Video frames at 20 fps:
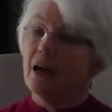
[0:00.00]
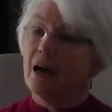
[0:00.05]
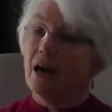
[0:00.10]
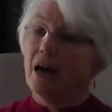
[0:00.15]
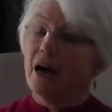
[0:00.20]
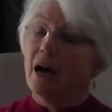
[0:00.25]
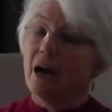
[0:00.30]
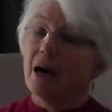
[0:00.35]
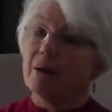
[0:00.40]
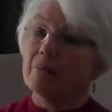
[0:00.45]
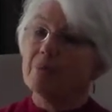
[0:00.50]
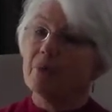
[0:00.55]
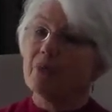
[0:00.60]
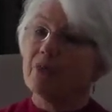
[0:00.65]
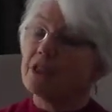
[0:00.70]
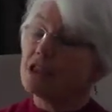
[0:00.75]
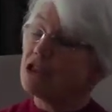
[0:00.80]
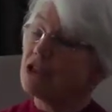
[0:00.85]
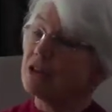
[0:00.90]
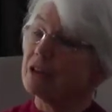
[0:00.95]

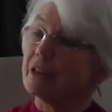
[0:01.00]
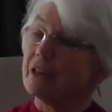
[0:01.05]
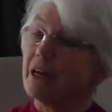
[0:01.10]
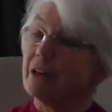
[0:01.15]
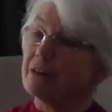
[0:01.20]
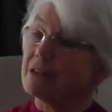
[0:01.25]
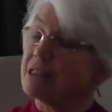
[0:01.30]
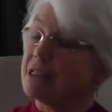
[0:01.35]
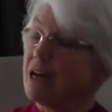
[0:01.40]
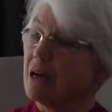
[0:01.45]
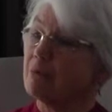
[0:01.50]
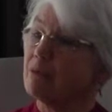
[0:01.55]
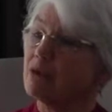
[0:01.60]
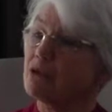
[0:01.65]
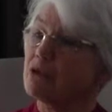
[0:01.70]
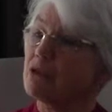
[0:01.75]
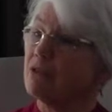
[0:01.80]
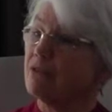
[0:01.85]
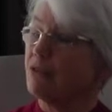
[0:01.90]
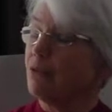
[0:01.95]
There certainly are
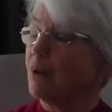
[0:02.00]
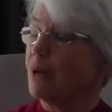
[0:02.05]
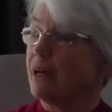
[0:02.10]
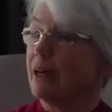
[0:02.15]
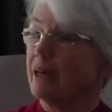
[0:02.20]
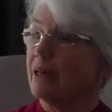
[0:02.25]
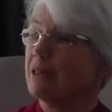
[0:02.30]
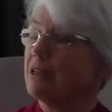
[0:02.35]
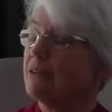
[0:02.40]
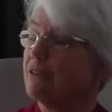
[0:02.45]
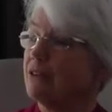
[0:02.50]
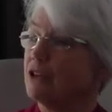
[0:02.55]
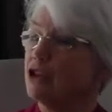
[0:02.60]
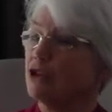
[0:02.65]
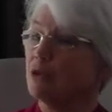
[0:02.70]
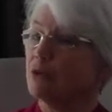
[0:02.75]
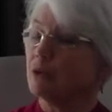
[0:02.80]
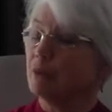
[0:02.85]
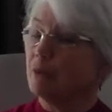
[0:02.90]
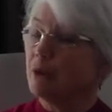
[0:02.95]
examples of where
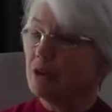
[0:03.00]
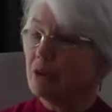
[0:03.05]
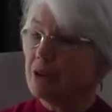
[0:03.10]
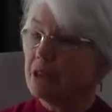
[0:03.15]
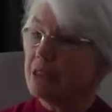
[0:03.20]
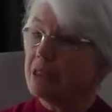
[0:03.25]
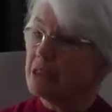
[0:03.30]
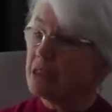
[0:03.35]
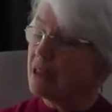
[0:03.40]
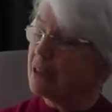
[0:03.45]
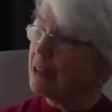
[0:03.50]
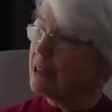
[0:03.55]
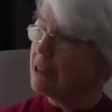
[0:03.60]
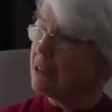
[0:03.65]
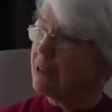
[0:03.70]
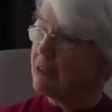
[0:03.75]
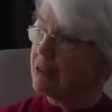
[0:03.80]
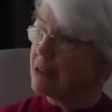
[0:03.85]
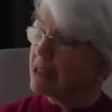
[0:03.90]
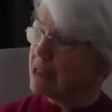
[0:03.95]
individual communities, I think
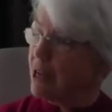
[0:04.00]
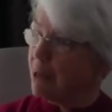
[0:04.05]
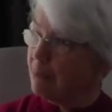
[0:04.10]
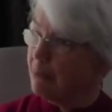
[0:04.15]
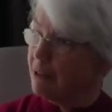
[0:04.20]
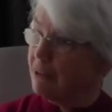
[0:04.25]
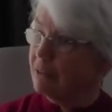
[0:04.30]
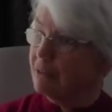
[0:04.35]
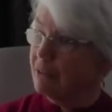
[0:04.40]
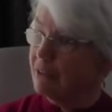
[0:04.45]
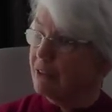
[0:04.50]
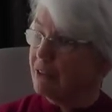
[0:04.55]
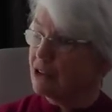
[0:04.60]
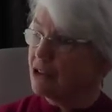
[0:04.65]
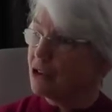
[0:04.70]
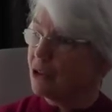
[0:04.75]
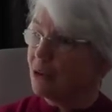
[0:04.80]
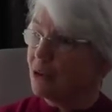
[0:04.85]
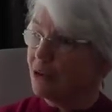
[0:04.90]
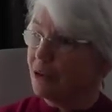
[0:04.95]
there are some in
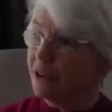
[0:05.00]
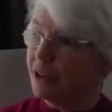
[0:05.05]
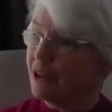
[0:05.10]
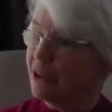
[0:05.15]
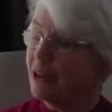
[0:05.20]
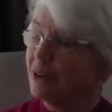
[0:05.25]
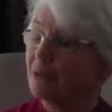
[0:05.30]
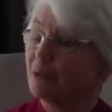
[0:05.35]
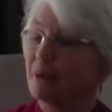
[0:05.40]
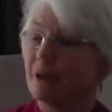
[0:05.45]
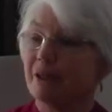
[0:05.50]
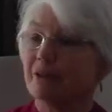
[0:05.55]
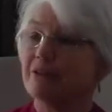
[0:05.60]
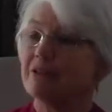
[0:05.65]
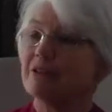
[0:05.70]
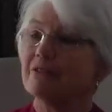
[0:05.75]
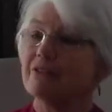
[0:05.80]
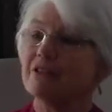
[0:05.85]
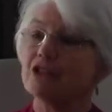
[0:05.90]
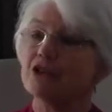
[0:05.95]
Victoria where
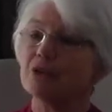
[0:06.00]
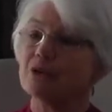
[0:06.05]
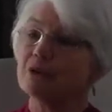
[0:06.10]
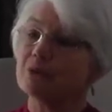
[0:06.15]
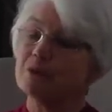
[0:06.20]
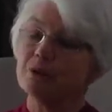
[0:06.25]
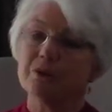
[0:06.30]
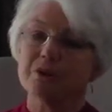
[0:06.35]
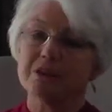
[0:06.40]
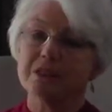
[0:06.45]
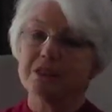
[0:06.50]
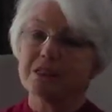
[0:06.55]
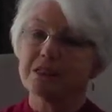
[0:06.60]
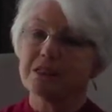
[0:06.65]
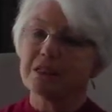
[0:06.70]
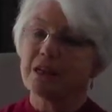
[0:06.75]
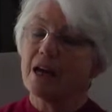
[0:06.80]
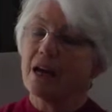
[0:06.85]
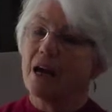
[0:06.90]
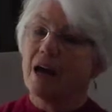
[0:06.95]
individual
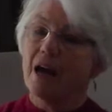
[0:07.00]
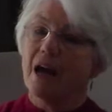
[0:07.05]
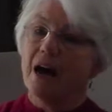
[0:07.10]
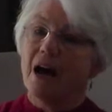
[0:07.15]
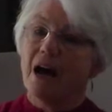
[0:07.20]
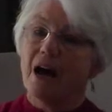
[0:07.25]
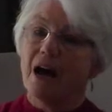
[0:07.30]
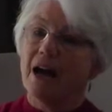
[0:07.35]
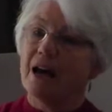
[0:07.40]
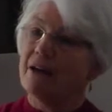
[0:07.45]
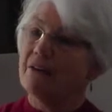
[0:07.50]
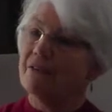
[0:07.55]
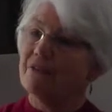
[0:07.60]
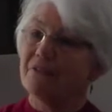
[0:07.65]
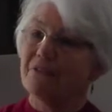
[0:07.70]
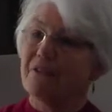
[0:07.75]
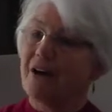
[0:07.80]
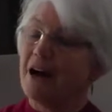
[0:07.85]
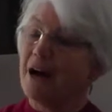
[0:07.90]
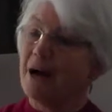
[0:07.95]
communities have